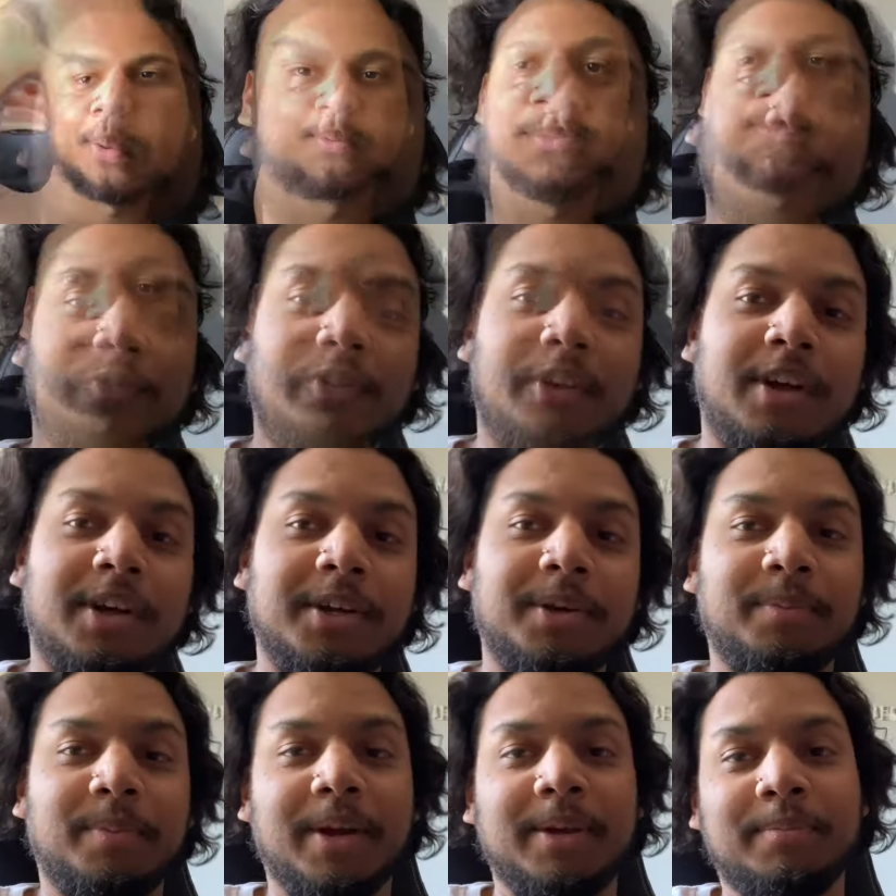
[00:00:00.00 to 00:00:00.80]
This
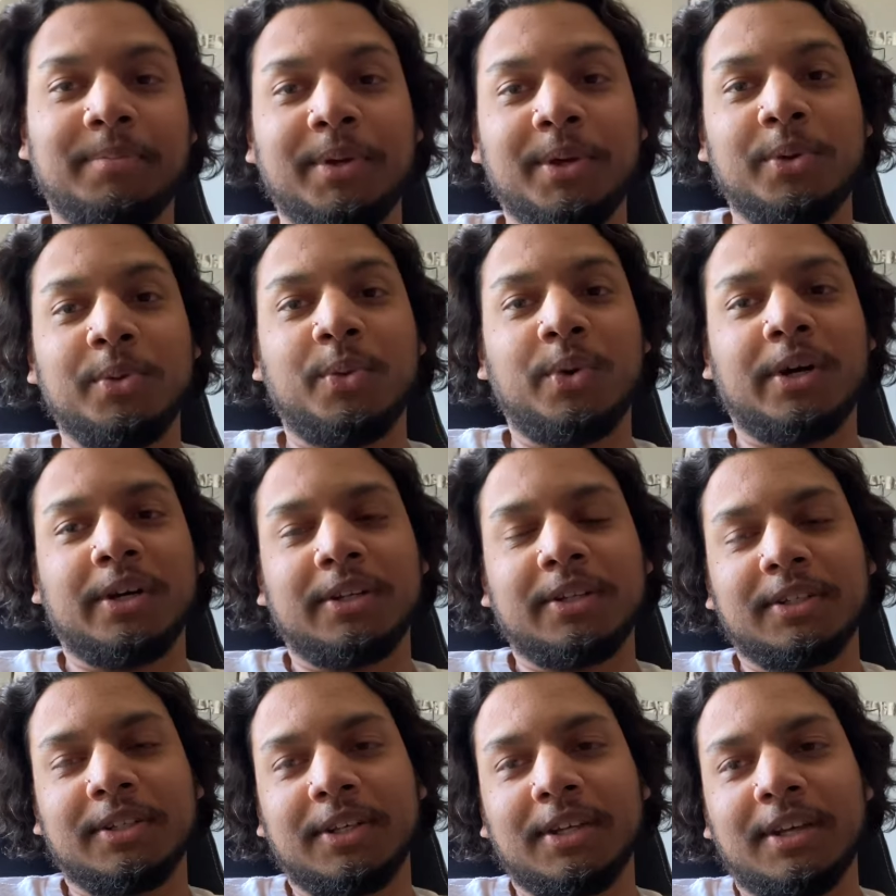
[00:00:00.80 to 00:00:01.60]
vlog might be
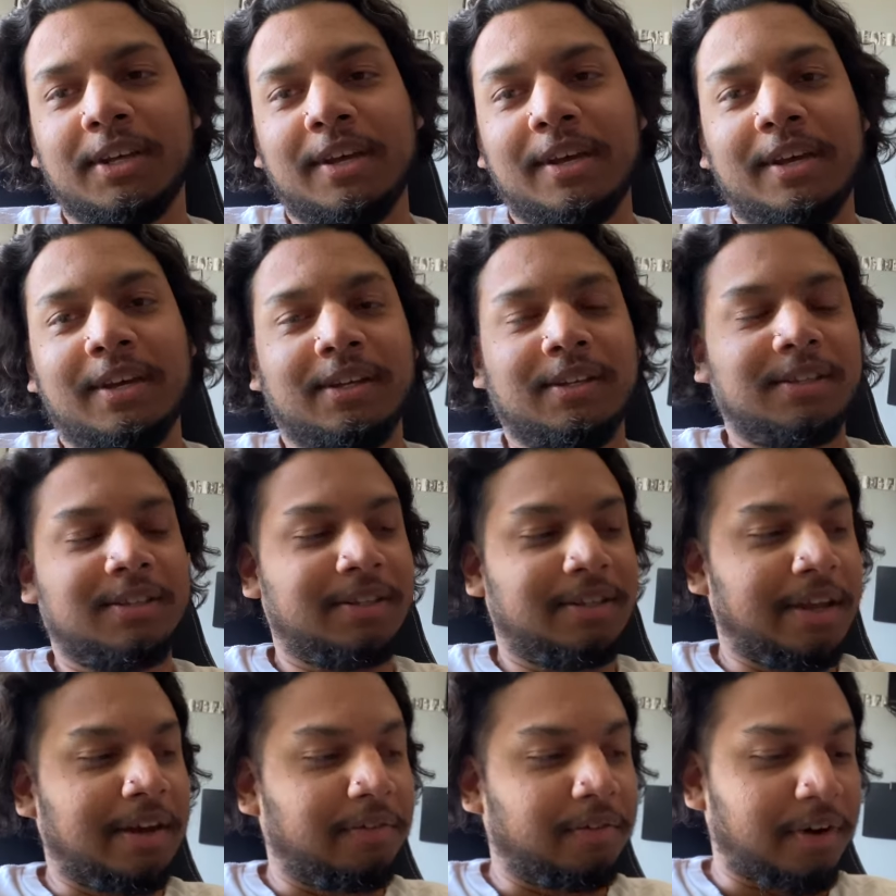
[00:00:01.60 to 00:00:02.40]
one
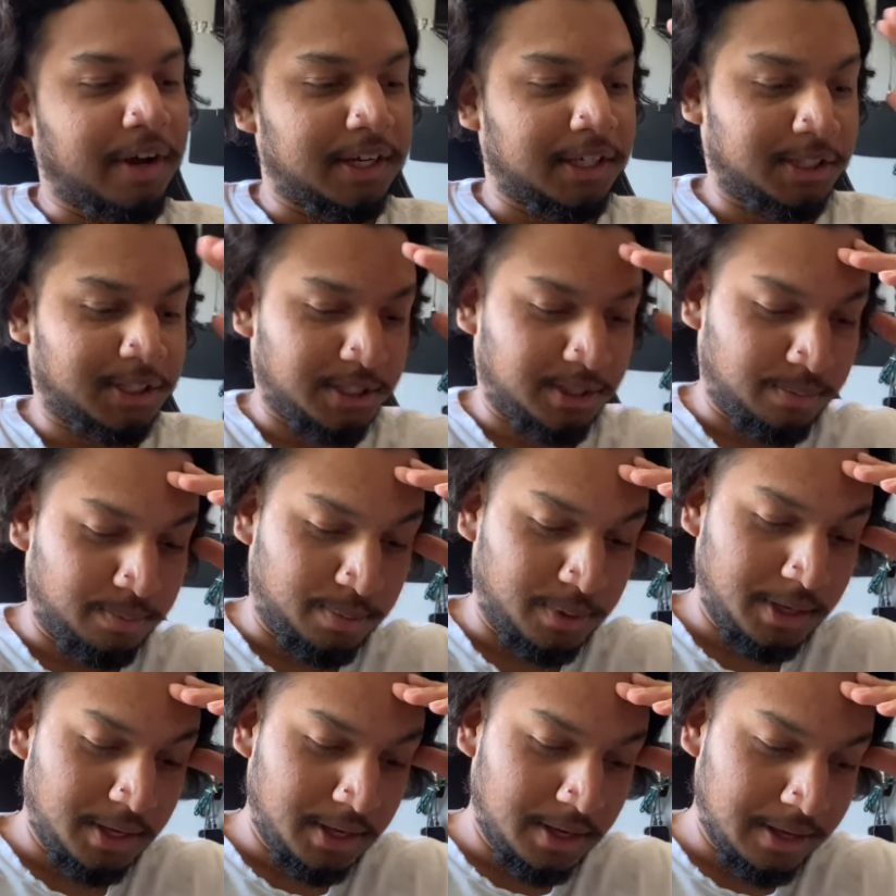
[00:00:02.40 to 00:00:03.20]
to never actually
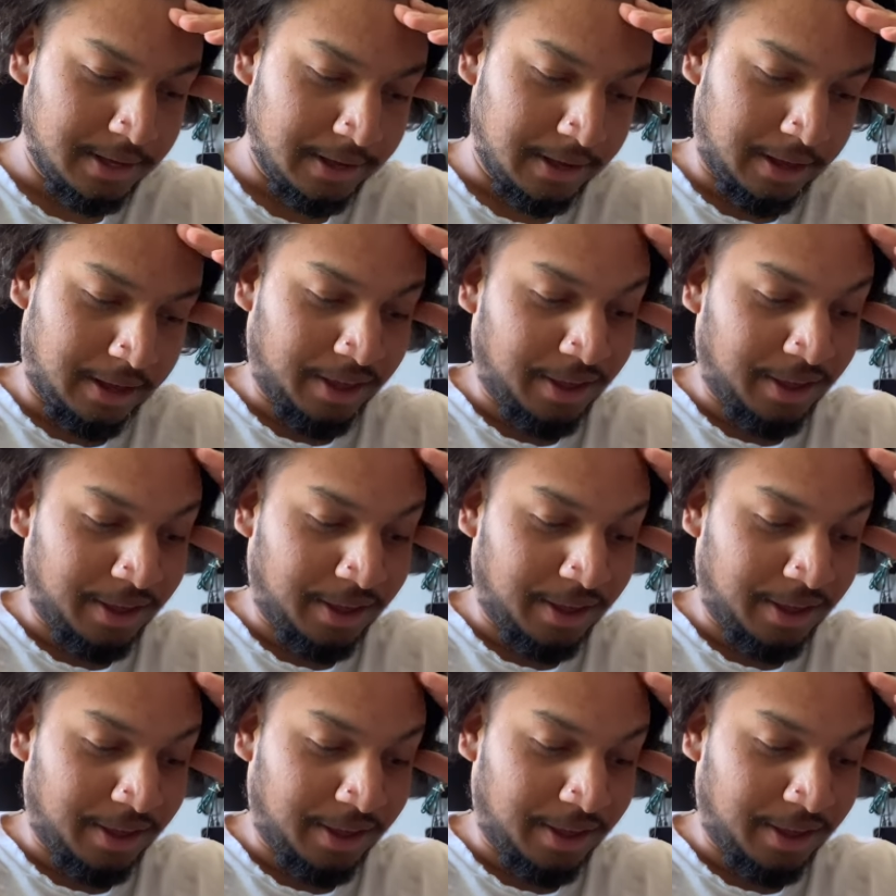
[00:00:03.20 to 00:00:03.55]
be,